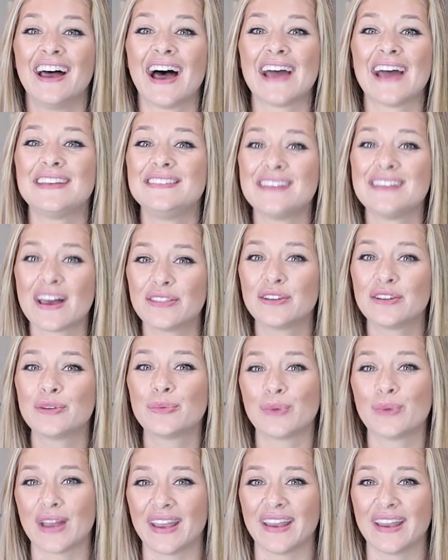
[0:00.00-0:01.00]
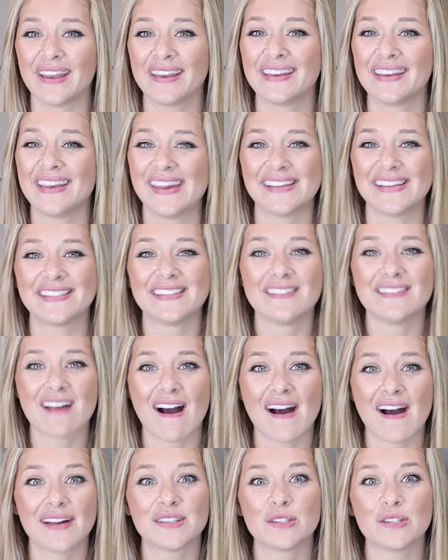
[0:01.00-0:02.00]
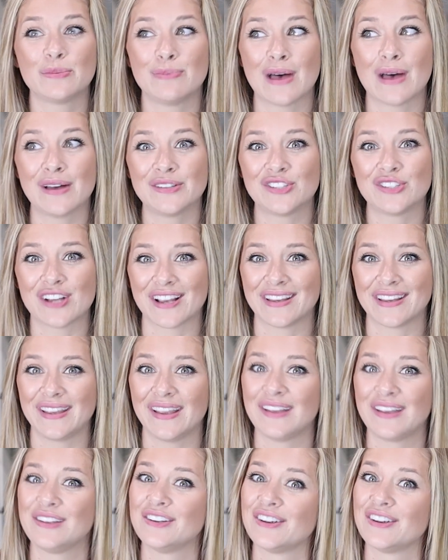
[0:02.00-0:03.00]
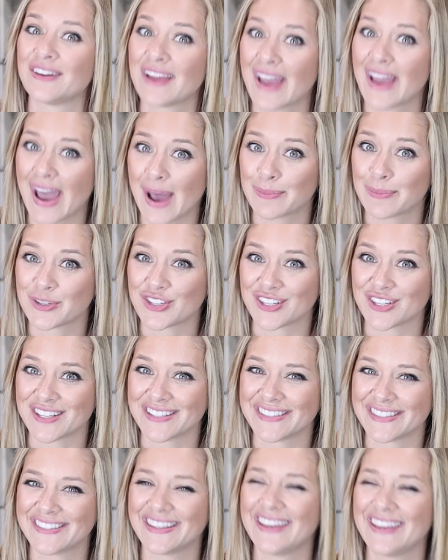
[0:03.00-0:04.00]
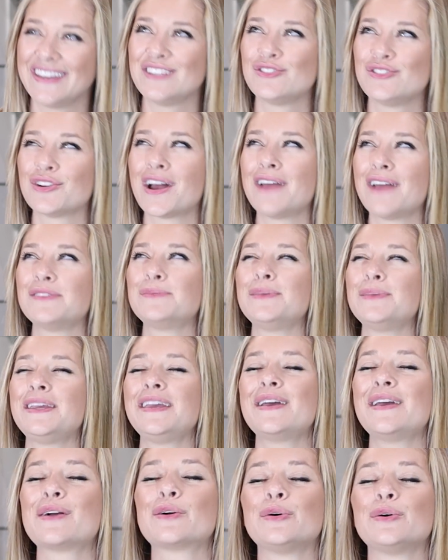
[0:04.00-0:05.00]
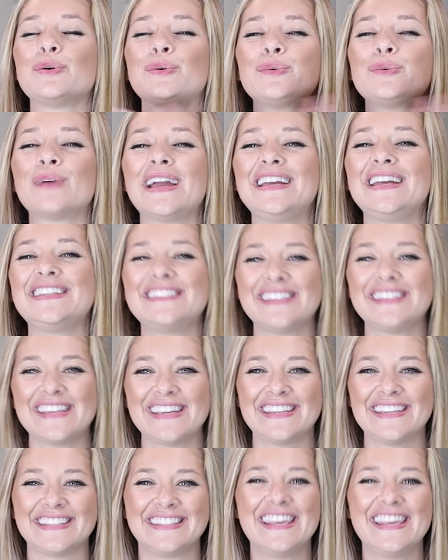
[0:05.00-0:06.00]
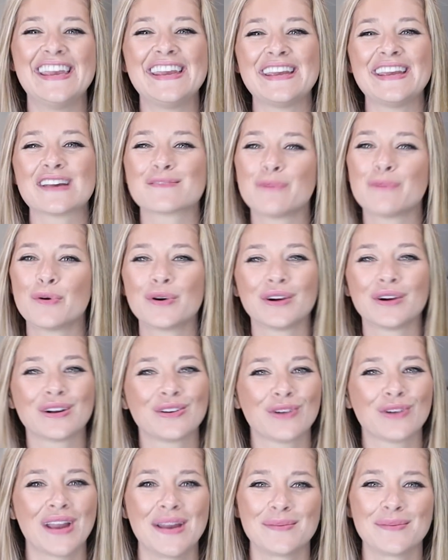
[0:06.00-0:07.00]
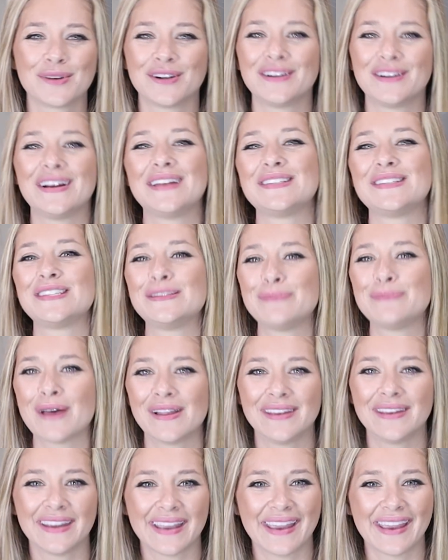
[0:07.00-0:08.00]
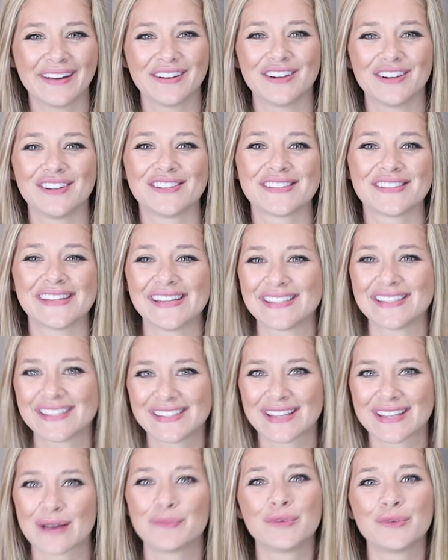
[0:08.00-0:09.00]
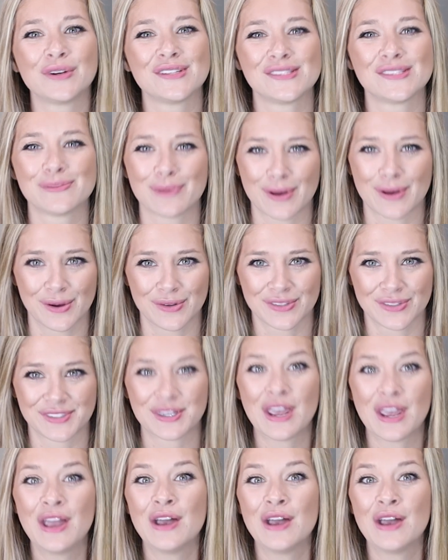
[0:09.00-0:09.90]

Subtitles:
Another way is not spell checking your captions. It drives me crazy seeing poor grammar and spelling errors in someone's post,